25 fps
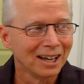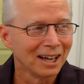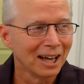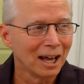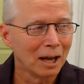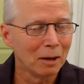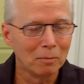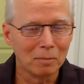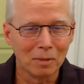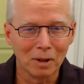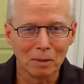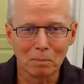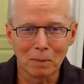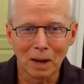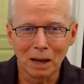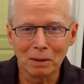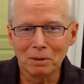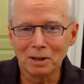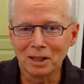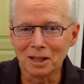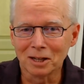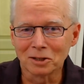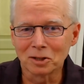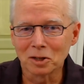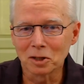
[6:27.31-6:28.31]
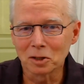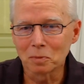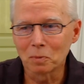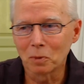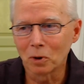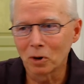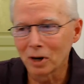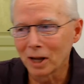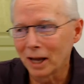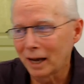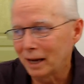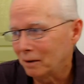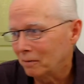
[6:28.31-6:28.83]
And maybe this is
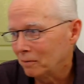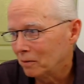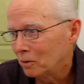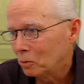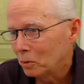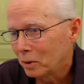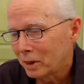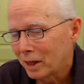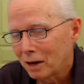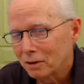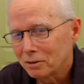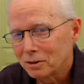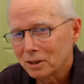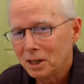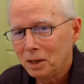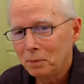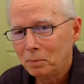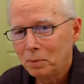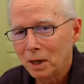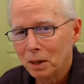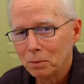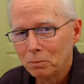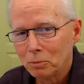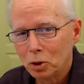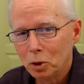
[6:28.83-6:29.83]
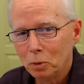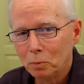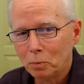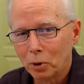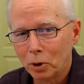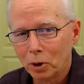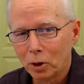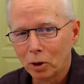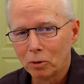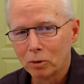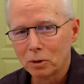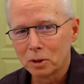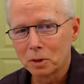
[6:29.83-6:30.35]
more like, without TPM
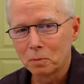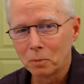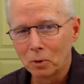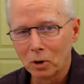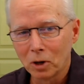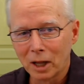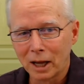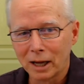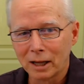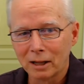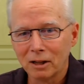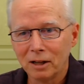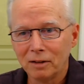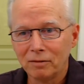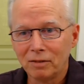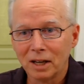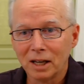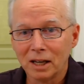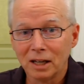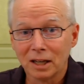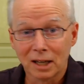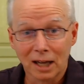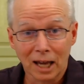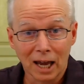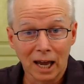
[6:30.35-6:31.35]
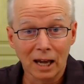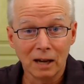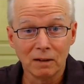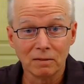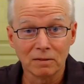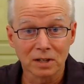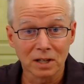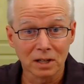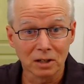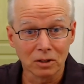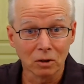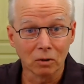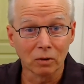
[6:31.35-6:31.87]
2.0, it's more like living in
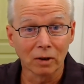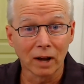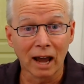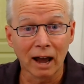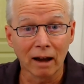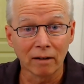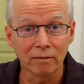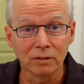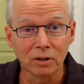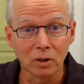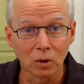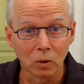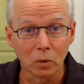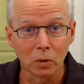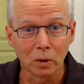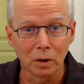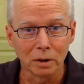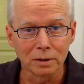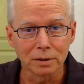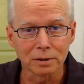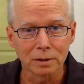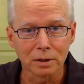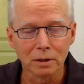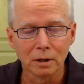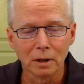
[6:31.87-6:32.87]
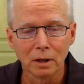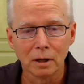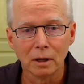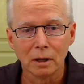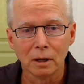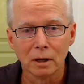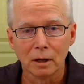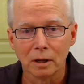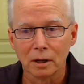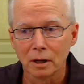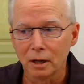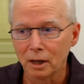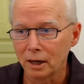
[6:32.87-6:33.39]
caves that don't have doors
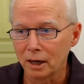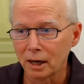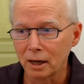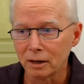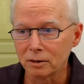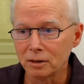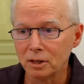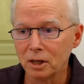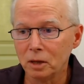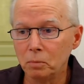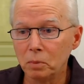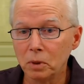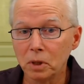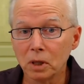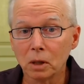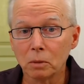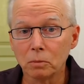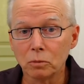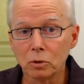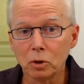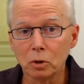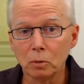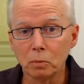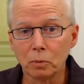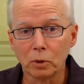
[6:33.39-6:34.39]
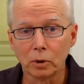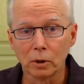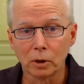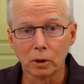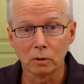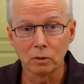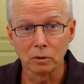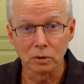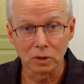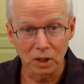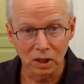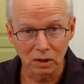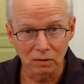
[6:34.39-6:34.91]
and now TPM
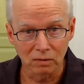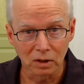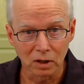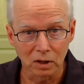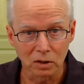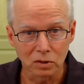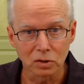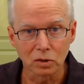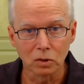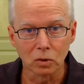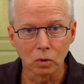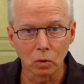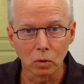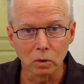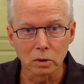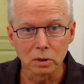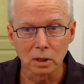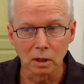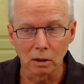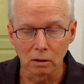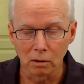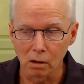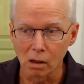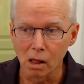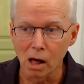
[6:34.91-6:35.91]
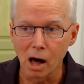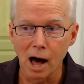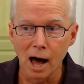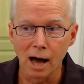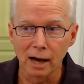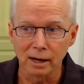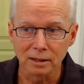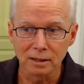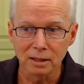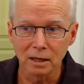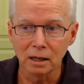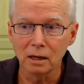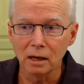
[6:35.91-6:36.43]
2.0 is giving us doors and
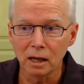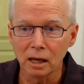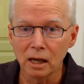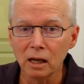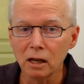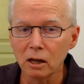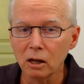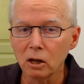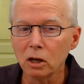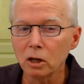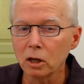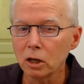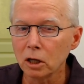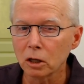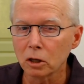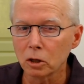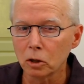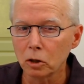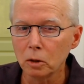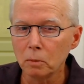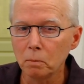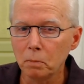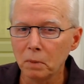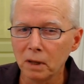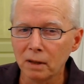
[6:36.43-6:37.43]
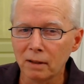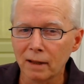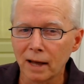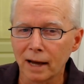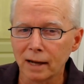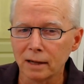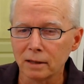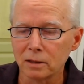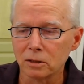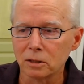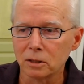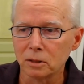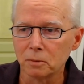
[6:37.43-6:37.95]
locks. It, it, it could be
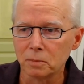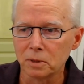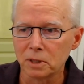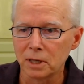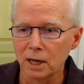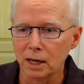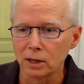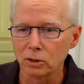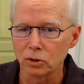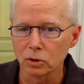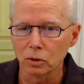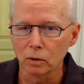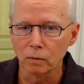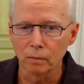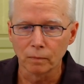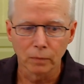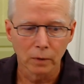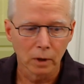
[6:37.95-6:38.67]
that substantial.